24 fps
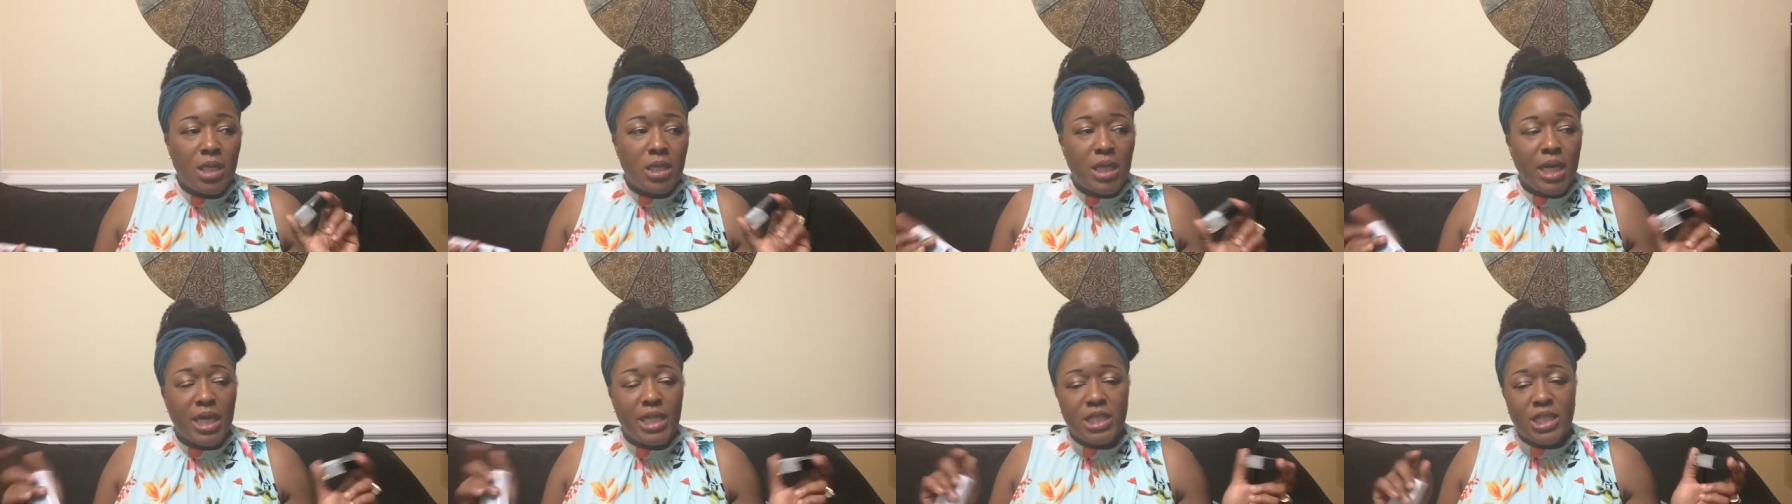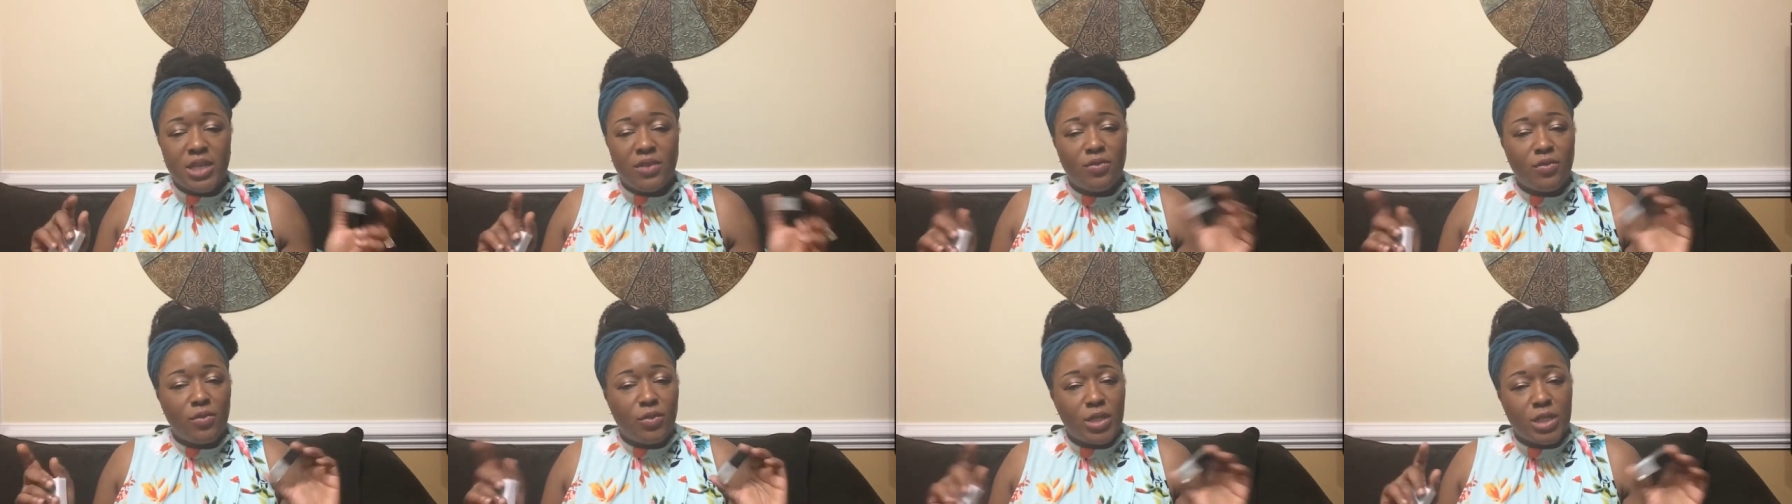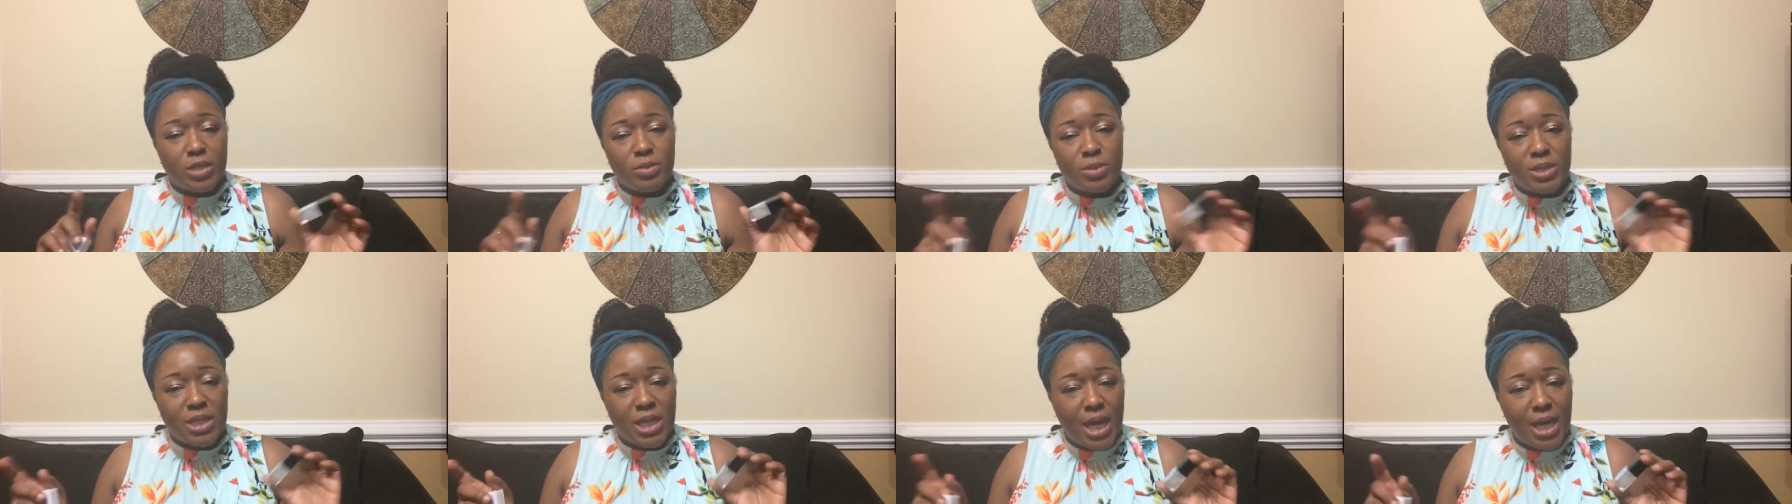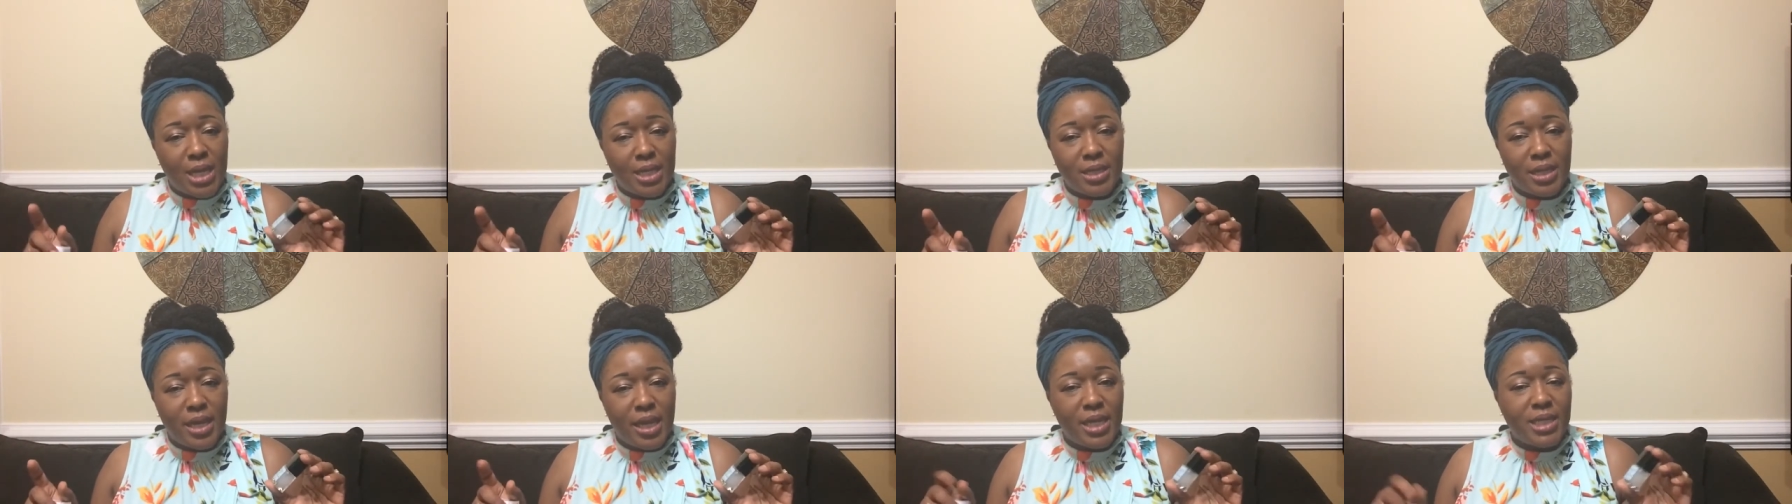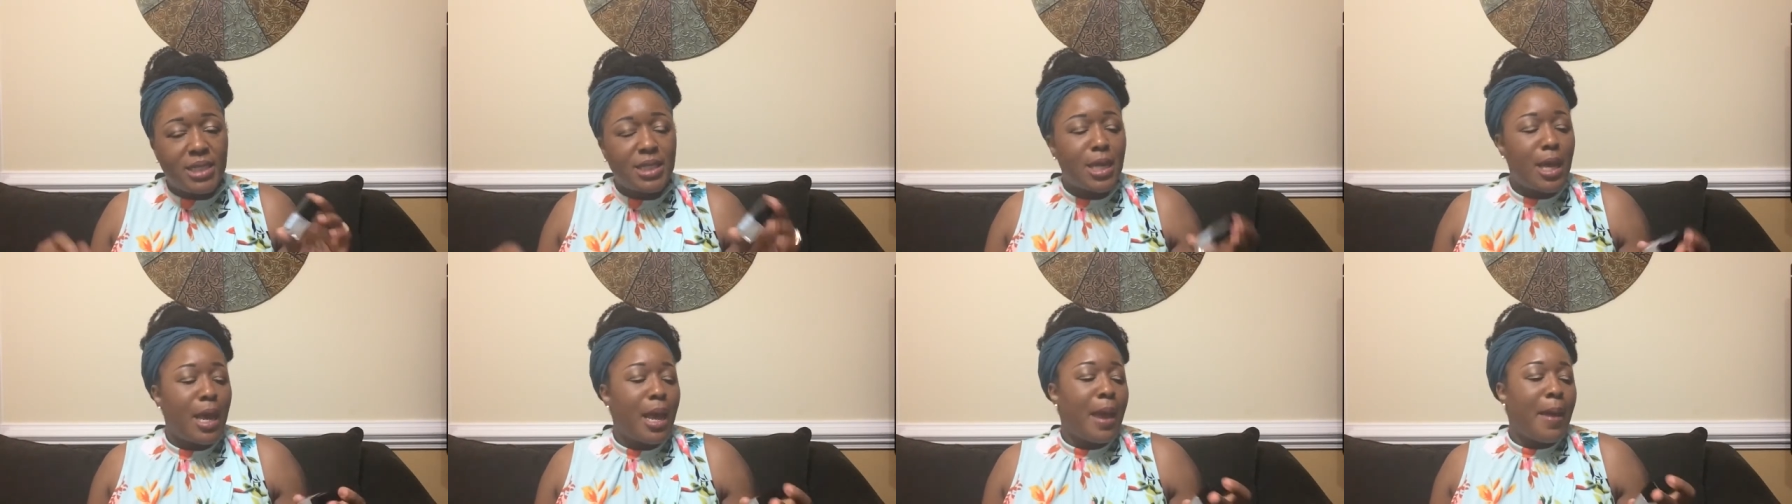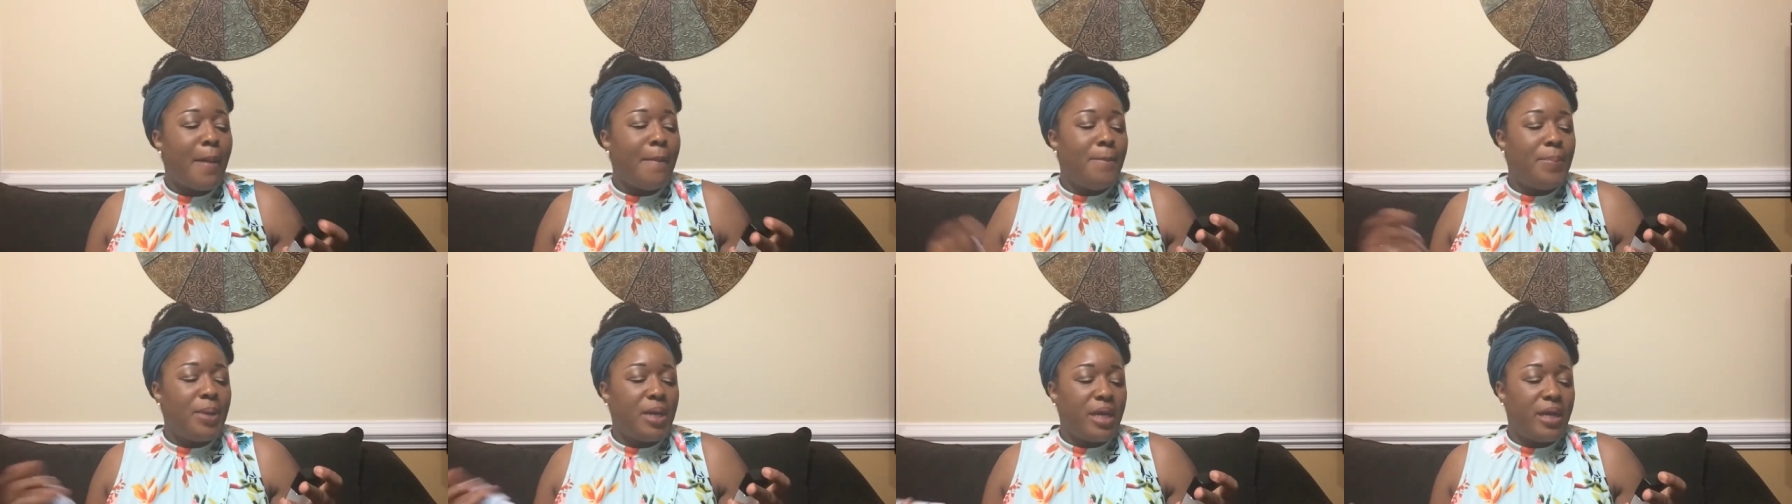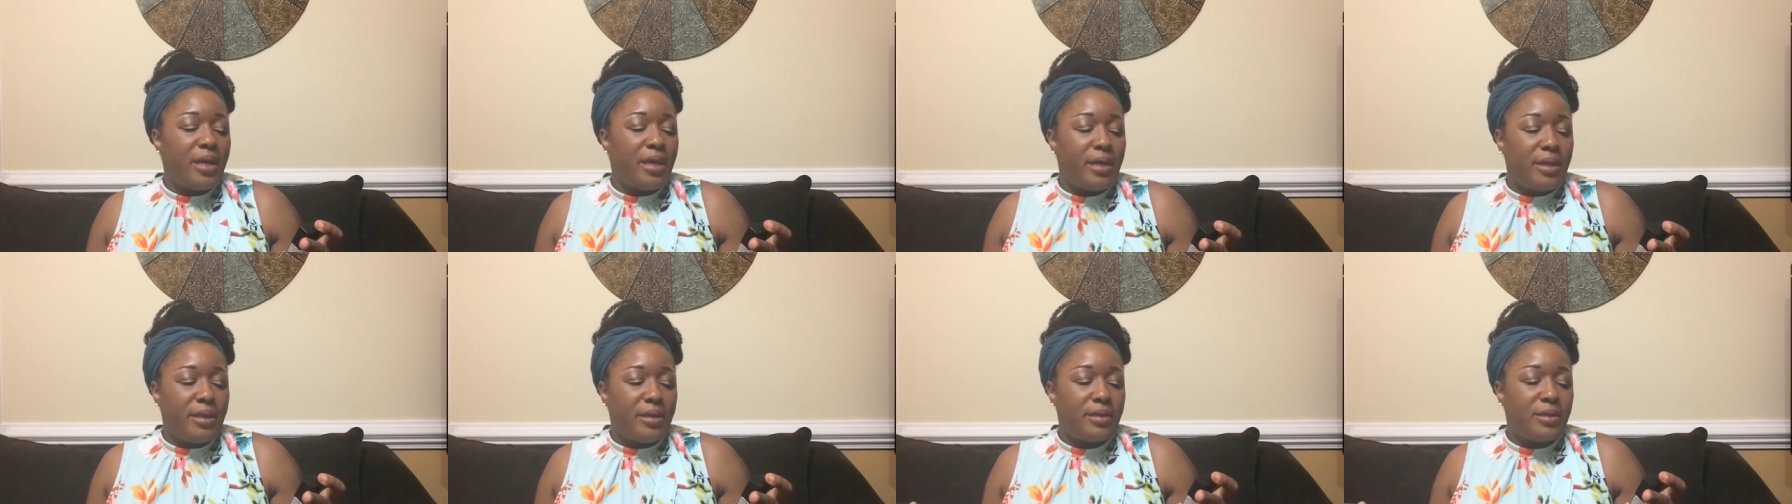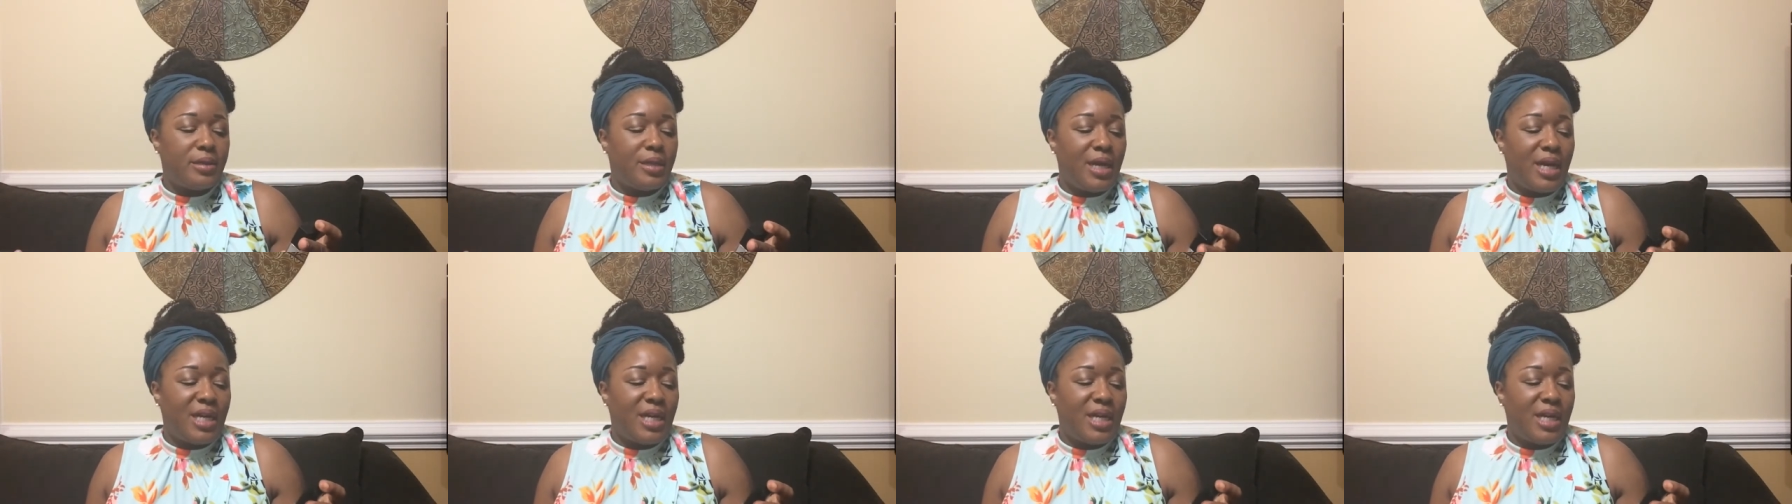Thanksgiving, Christmas holidays, but